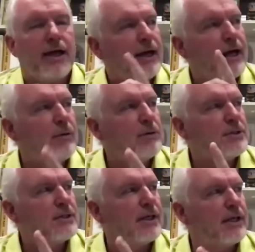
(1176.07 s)
I would
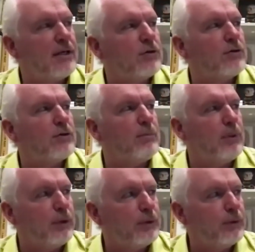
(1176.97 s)
say either the
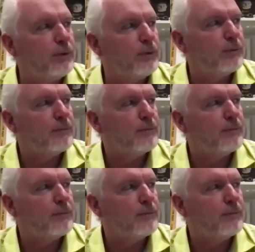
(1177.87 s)
blue.